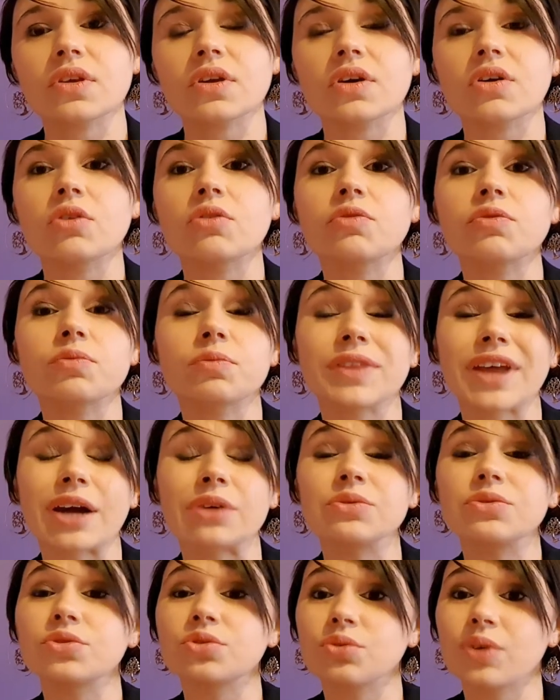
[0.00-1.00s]
of
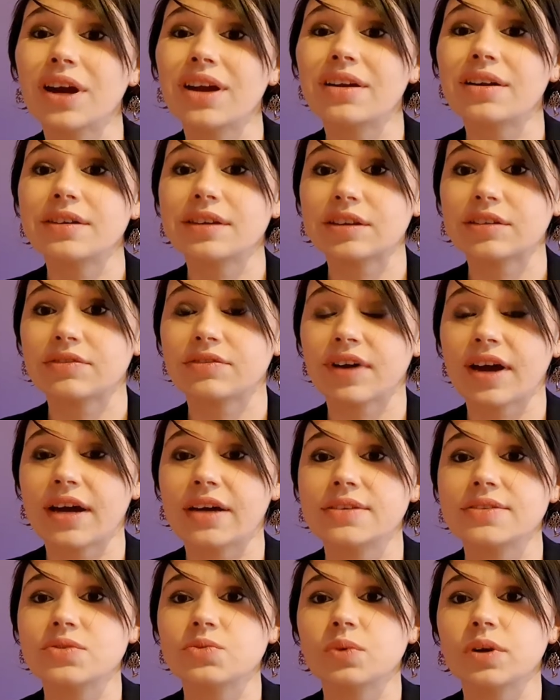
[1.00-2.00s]
down to earth
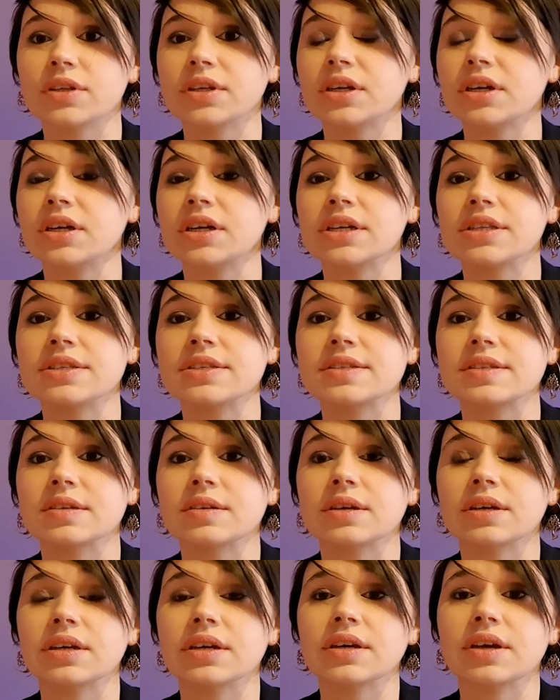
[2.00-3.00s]
advice, whether it's
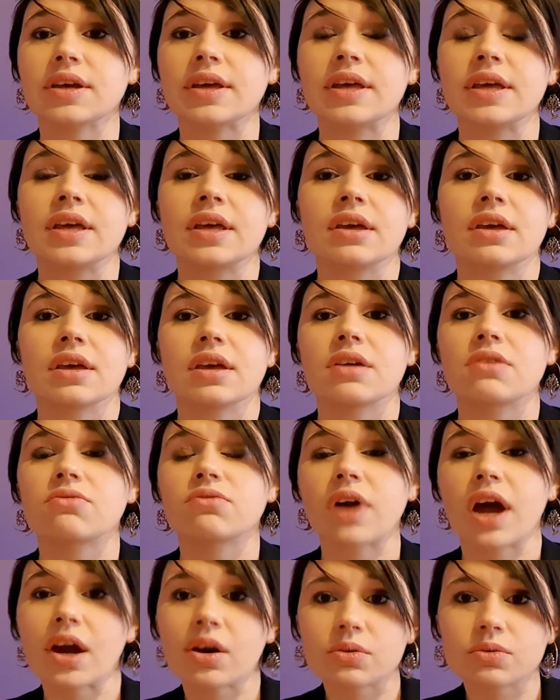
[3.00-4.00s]
uh,
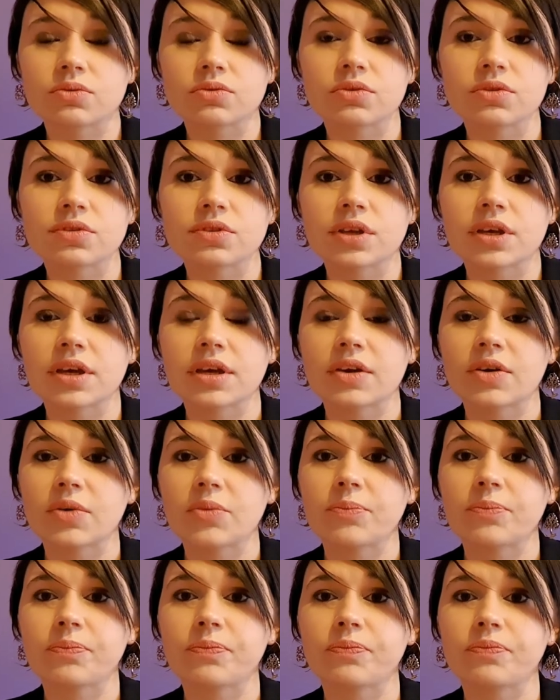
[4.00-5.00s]
around
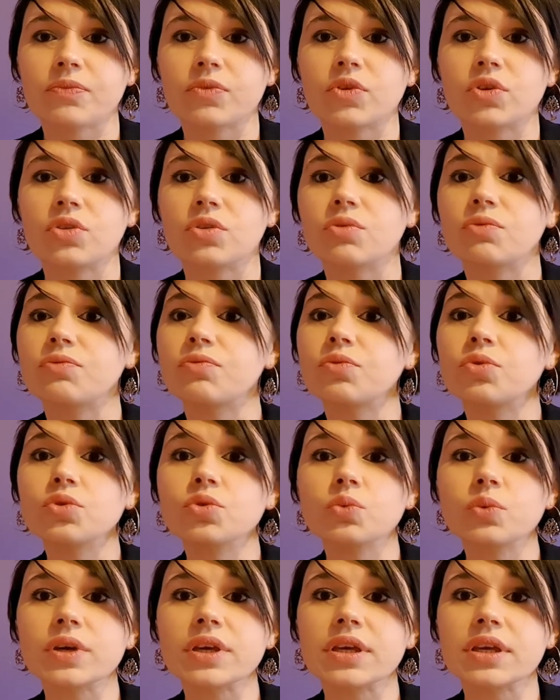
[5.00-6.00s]
um, you know food
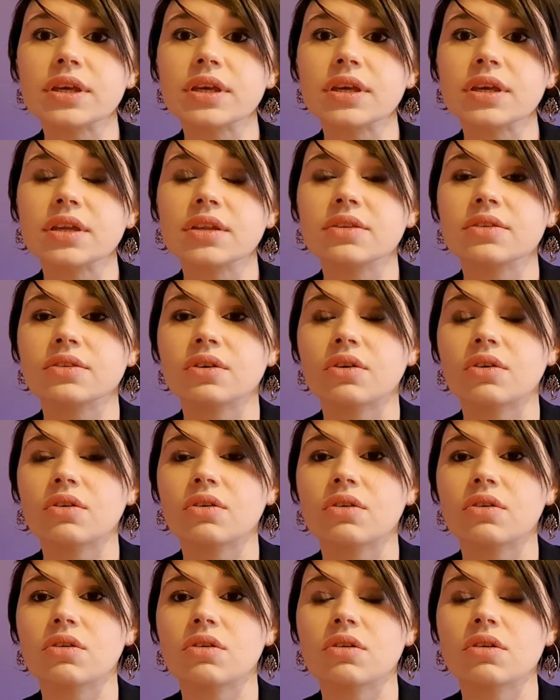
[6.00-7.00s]
we eat
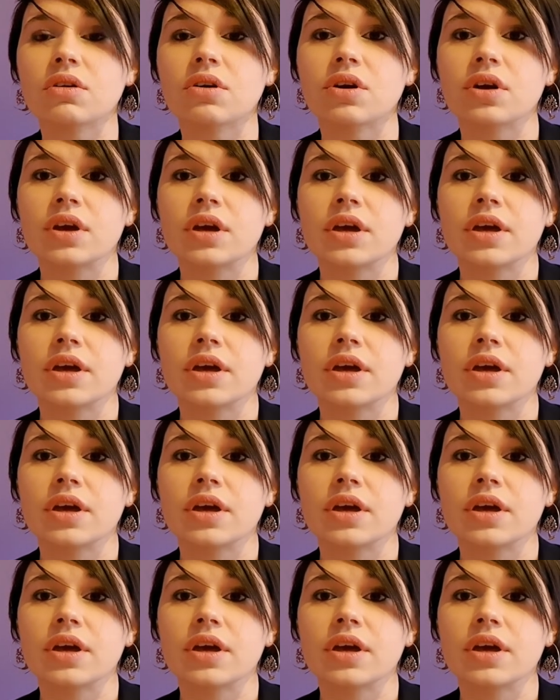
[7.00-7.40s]
or